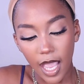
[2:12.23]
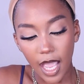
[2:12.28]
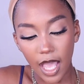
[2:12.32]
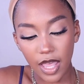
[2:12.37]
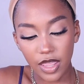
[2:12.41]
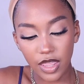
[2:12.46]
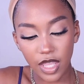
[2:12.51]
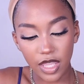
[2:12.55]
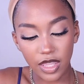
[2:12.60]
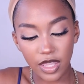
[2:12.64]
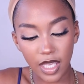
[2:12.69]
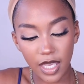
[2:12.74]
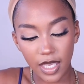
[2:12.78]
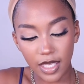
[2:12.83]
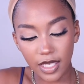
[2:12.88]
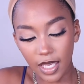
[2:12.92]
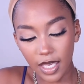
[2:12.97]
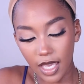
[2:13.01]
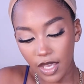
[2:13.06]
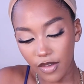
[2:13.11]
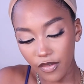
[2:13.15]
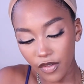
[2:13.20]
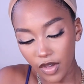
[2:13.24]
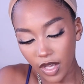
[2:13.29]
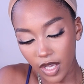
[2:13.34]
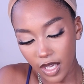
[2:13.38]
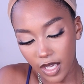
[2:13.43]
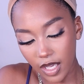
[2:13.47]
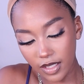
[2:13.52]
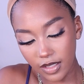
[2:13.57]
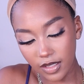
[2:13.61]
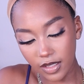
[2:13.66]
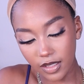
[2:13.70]
And then they gave
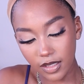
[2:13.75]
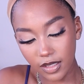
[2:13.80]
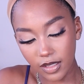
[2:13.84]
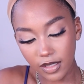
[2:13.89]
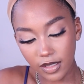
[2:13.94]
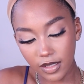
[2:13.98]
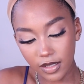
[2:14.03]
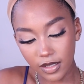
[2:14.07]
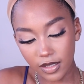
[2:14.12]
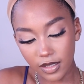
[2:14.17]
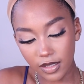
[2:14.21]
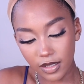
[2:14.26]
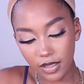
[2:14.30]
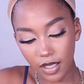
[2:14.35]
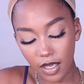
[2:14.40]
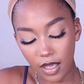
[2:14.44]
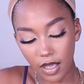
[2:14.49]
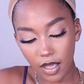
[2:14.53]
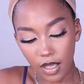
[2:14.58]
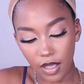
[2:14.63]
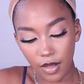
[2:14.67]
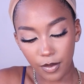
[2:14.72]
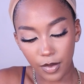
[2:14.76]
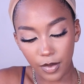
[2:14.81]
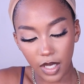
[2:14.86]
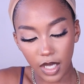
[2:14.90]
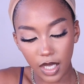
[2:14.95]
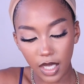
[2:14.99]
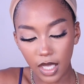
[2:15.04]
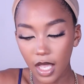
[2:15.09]
us some